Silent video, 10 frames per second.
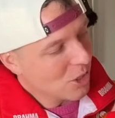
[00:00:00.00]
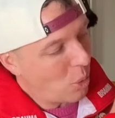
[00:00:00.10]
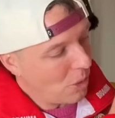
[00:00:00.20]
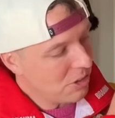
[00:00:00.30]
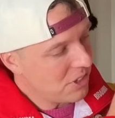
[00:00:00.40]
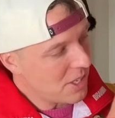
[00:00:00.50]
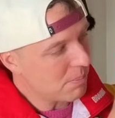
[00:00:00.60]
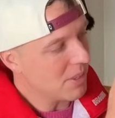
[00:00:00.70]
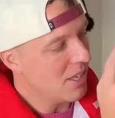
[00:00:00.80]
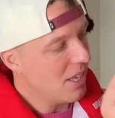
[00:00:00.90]
Quarter
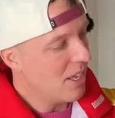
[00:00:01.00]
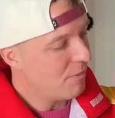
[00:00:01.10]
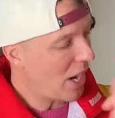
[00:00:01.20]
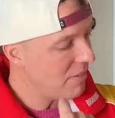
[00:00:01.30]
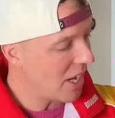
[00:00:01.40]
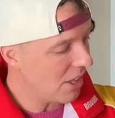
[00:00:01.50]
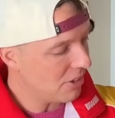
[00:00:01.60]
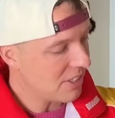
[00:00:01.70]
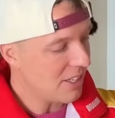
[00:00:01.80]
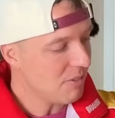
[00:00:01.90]
zip,
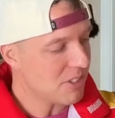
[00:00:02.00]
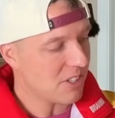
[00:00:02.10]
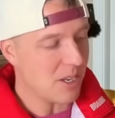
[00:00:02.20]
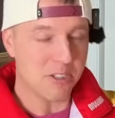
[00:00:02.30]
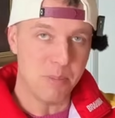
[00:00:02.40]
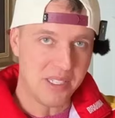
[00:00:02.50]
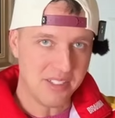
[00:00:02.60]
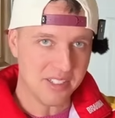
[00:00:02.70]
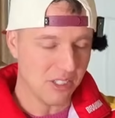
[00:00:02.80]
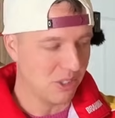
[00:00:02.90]
$5. It's
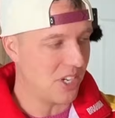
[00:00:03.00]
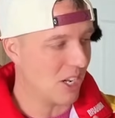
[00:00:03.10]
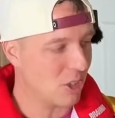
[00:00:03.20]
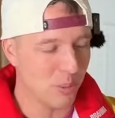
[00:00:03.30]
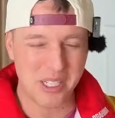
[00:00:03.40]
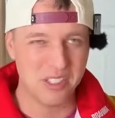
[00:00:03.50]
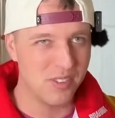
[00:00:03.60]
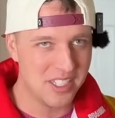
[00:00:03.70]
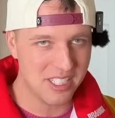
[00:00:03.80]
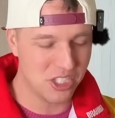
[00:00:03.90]
missing its little dongle, but it's
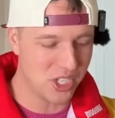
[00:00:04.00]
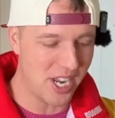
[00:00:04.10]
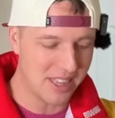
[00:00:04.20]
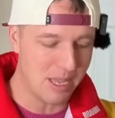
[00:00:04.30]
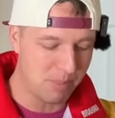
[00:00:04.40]
vintage. Not that